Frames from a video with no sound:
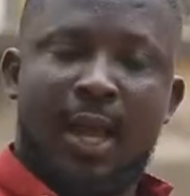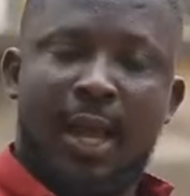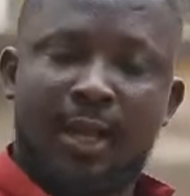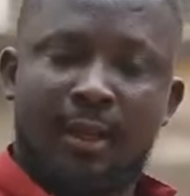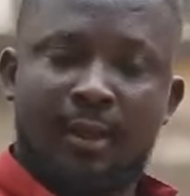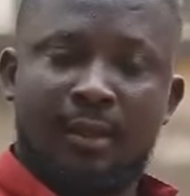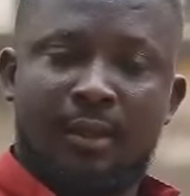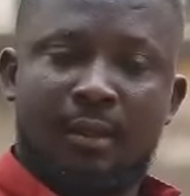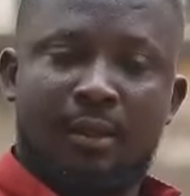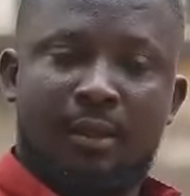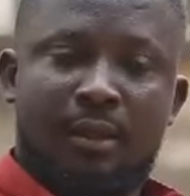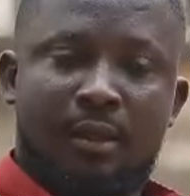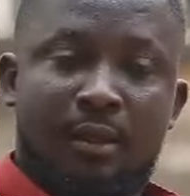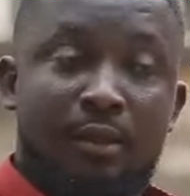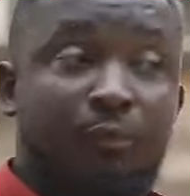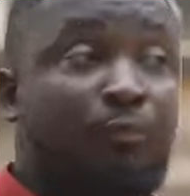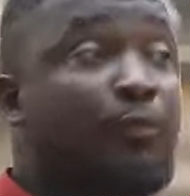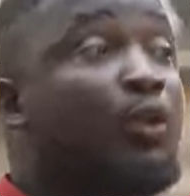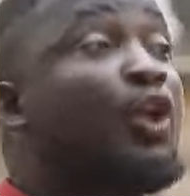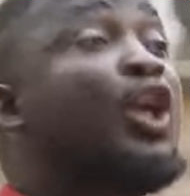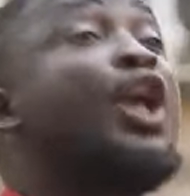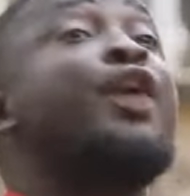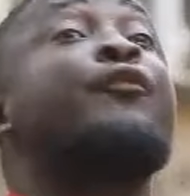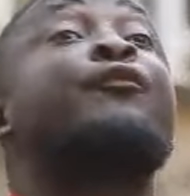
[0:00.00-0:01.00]
Eh?
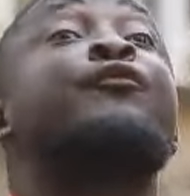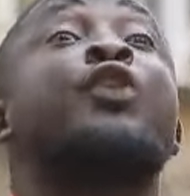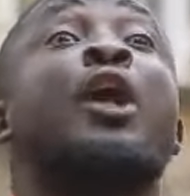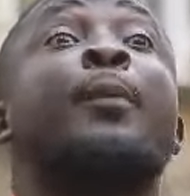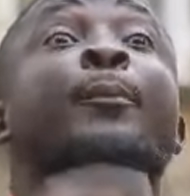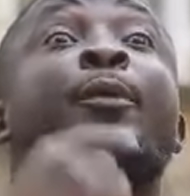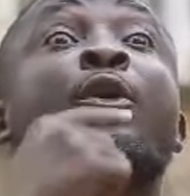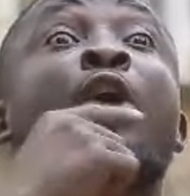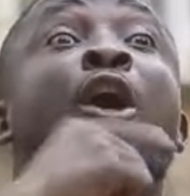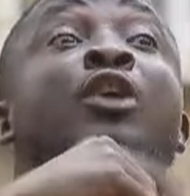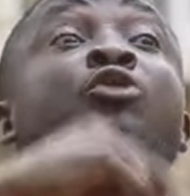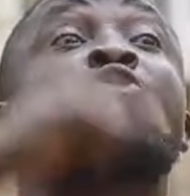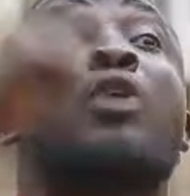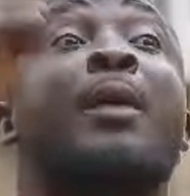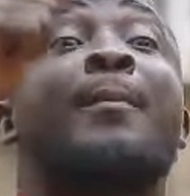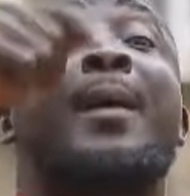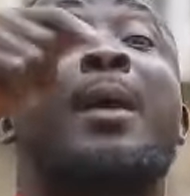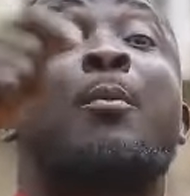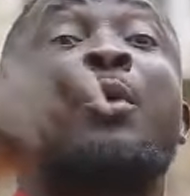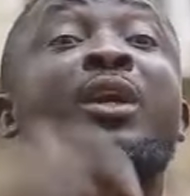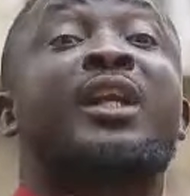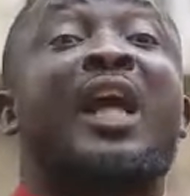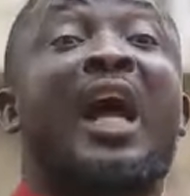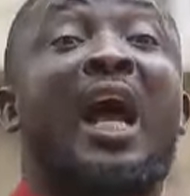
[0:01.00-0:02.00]
If not because you are
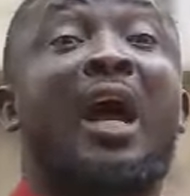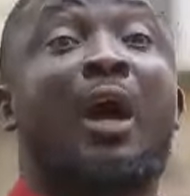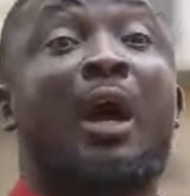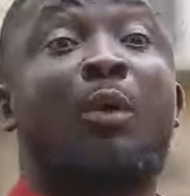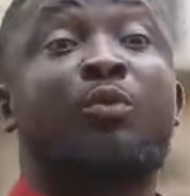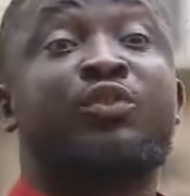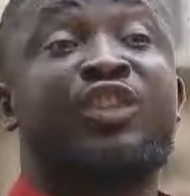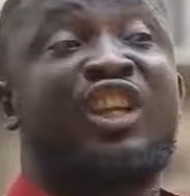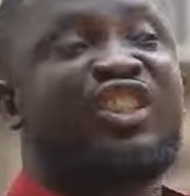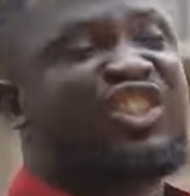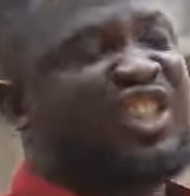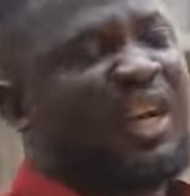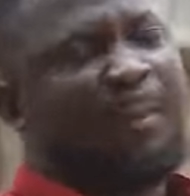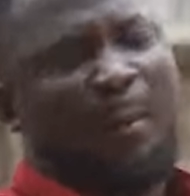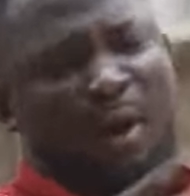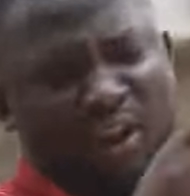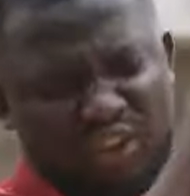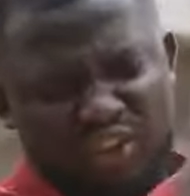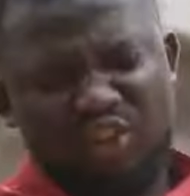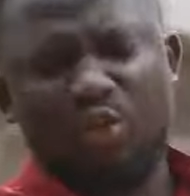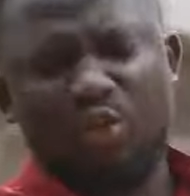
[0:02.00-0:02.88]
my mother, I'll say shame